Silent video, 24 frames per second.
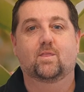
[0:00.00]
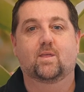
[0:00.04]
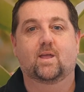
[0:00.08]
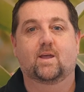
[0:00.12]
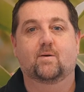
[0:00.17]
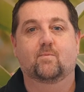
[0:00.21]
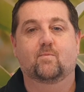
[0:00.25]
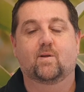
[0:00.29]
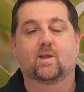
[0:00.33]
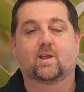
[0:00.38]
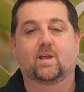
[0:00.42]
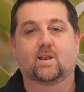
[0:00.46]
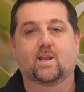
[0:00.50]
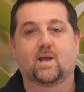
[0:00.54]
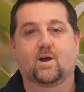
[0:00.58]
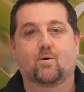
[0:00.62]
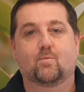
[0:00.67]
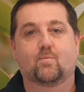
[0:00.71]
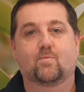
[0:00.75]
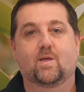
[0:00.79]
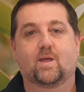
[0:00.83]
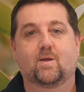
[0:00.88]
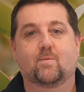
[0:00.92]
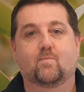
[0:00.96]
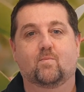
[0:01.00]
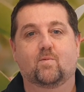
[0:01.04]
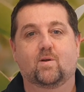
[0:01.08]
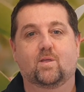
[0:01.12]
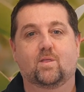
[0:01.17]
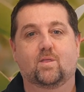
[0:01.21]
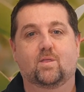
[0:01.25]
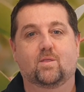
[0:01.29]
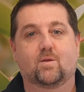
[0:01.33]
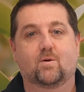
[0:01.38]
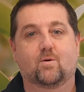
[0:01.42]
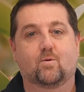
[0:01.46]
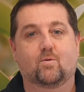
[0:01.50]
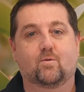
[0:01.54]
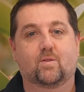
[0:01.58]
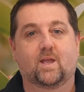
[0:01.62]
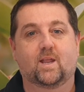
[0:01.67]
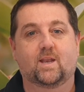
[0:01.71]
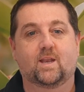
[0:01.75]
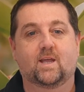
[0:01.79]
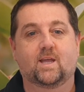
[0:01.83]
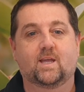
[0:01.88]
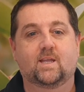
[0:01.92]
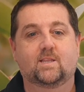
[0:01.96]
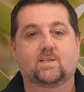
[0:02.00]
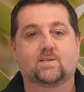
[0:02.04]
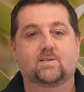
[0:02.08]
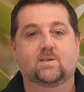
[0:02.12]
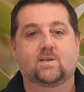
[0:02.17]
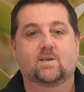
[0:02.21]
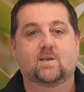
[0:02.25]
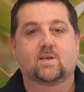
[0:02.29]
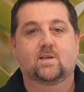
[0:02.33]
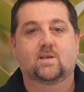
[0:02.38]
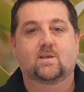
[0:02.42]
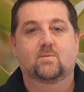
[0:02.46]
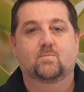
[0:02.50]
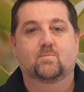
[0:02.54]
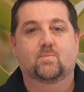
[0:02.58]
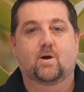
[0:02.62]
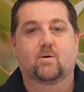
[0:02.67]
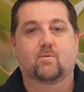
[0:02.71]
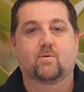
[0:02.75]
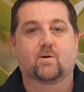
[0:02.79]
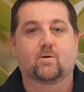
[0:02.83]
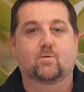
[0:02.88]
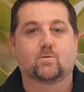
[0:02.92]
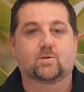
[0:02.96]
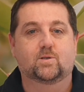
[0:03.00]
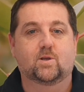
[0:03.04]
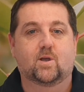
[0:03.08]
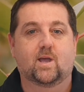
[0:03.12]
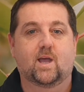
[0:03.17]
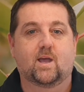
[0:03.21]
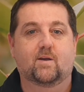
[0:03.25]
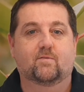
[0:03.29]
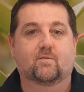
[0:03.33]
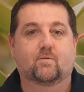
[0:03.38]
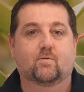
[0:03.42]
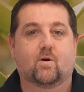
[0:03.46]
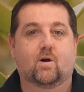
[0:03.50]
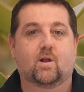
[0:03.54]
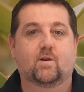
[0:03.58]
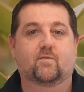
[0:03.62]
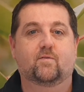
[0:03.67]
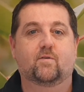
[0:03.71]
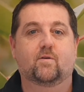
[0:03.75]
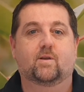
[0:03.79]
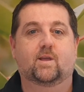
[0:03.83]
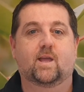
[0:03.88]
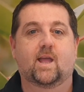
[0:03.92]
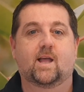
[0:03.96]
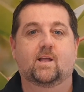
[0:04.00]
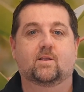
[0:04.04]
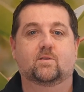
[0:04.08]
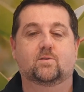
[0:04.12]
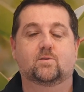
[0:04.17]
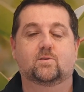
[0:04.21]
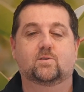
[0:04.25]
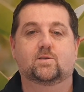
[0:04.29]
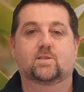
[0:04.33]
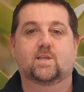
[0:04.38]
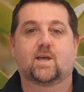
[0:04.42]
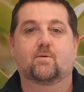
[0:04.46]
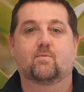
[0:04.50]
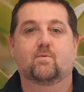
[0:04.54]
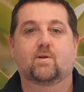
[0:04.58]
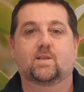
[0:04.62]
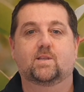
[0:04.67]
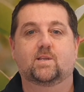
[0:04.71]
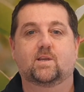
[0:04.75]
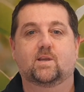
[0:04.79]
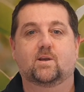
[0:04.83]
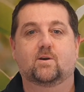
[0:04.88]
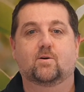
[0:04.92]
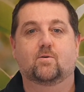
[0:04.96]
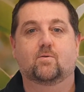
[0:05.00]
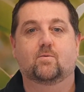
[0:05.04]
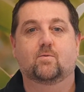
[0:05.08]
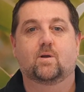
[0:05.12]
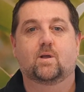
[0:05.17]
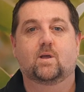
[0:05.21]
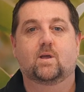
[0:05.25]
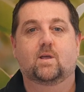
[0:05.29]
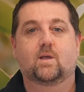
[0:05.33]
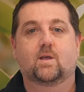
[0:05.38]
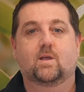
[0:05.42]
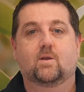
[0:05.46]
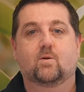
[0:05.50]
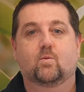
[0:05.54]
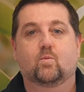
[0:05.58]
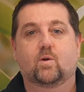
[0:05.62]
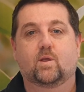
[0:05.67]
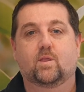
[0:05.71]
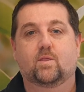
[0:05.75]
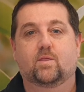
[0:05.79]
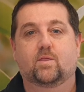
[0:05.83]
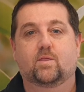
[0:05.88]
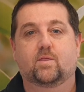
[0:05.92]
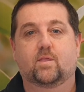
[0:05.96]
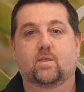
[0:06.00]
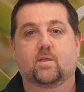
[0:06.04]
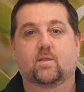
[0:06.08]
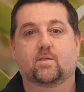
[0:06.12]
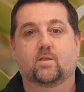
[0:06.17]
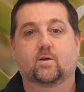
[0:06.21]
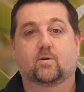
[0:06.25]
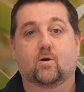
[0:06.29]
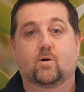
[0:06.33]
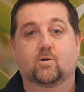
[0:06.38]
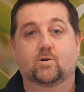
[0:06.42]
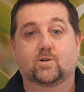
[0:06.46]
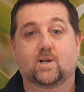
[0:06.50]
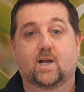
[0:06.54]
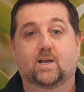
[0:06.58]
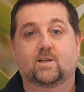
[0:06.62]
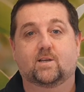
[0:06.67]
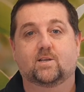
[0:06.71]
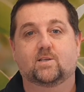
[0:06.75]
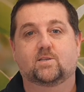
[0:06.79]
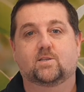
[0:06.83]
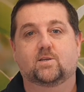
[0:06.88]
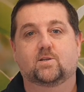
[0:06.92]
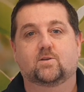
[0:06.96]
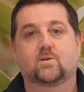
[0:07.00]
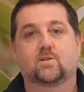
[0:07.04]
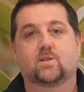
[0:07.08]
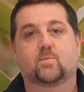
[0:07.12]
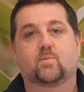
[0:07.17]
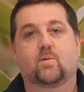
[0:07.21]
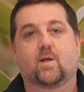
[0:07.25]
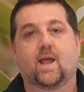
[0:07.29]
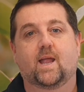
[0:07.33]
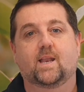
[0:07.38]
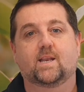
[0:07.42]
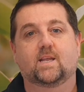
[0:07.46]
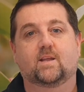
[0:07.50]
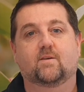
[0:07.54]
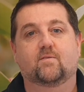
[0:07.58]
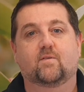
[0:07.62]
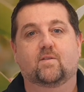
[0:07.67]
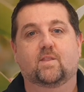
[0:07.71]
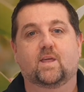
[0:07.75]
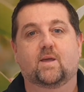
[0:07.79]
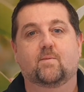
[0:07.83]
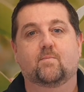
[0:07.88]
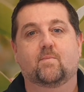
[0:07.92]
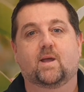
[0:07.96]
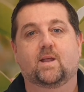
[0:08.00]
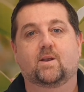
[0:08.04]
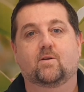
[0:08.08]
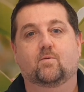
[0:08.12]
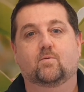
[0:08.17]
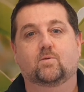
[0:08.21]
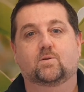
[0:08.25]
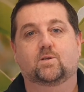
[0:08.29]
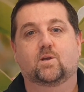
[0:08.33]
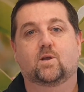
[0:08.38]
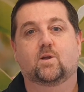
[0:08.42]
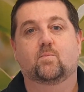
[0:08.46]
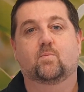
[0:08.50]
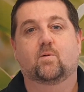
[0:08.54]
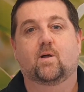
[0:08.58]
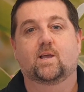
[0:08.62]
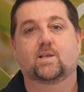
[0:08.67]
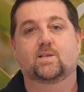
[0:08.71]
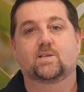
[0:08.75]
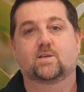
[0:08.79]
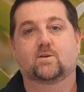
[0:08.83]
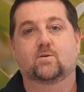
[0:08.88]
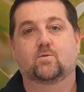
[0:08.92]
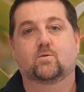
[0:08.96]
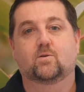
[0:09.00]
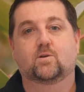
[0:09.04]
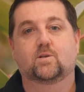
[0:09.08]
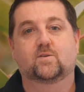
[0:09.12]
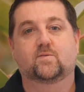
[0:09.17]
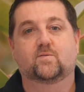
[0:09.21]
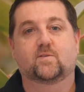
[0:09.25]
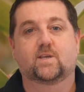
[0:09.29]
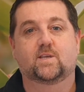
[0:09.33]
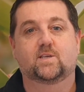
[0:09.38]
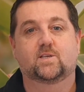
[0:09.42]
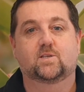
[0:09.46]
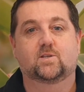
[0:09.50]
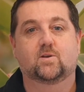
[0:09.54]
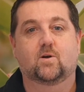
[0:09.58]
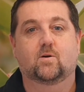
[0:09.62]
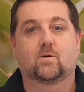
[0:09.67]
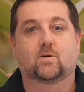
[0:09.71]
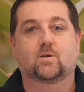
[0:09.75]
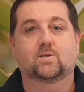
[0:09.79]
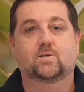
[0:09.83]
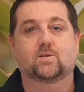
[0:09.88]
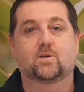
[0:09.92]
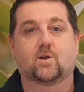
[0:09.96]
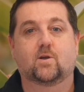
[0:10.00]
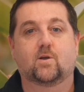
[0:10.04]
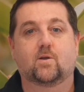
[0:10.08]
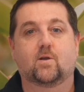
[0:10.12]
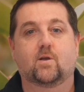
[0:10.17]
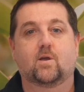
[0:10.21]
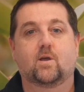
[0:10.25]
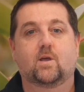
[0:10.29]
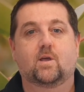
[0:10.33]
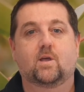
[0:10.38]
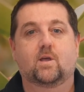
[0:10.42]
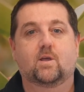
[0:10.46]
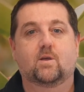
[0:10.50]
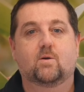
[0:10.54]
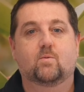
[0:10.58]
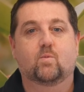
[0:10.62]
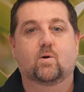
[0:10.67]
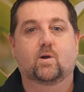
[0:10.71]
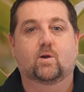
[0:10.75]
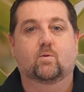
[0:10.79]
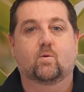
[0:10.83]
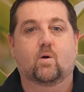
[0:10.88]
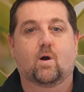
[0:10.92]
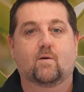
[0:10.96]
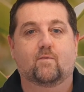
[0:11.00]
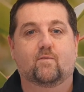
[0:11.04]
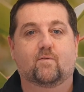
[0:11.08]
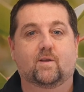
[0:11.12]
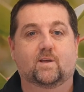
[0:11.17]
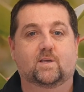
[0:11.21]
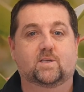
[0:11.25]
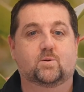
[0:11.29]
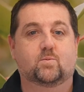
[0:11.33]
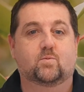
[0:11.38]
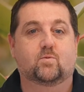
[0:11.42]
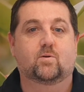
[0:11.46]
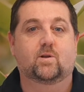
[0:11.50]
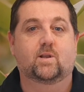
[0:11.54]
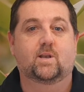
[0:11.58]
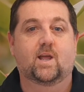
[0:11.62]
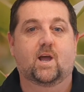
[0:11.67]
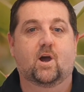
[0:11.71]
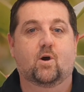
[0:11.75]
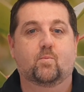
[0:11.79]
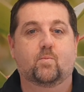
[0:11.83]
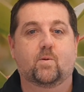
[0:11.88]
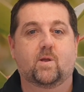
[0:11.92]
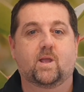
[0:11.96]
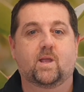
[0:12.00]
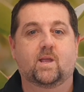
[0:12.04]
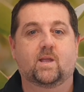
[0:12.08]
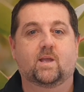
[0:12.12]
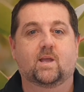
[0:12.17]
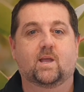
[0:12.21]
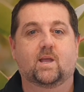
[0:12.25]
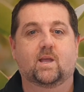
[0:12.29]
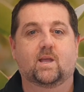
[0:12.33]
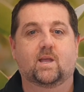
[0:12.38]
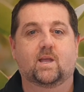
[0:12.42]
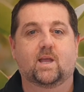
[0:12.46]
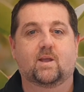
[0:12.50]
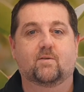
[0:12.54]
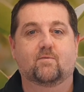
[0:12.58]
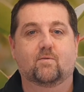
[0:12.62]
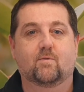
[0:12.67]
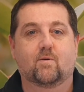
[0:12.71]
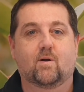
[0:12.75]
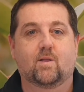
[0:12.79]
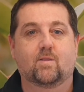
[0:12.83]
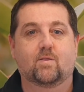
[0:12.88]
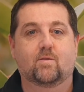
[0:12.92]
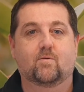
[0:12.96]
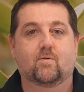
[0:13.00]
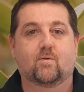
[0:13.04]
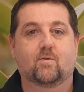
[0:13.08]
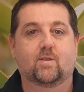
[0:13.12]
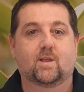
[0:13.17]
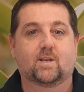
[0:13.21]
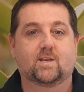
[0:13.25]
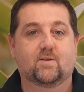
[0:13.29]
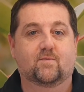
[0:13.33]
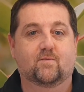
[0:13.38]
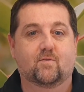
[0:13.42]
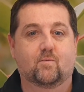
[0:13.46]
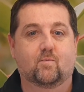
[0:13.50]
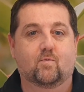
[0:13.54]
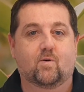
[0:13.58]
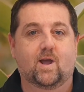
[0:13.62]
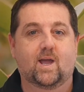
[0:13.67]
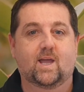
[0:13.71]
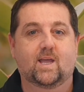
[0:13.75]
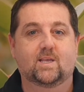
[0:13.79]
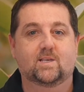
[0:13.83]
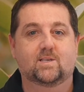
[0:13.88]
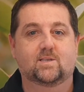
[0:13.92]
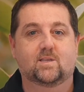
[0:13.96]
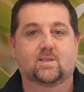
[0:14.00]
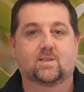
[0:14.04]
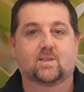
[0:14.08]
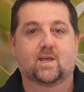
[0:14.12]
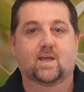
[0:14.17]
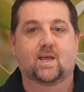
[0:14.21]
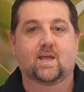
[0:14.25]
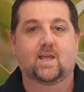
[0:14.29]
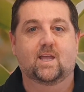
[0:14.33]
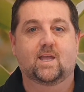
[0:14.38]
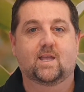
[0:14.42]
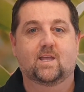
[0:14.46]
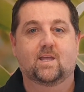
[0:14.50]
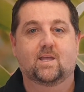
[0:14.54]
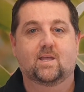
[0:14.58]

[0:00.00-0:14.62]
and we can help them with all their needs, but we also have quite a few councils that we deal with the contractors that do the planting for them and also placing orders for their stock. So we're quite flexible in helping everyone through the different ways that they